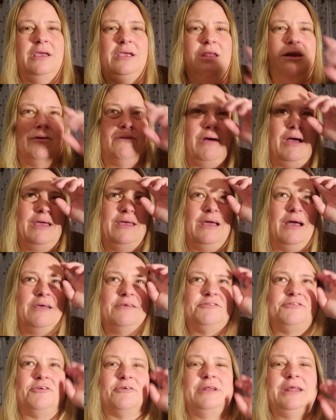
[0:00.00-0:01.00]
I
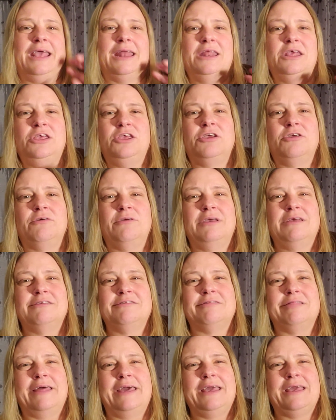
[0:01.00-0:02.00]
started getting
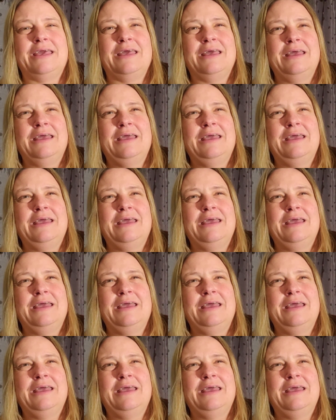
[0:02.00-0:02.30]
curious, like,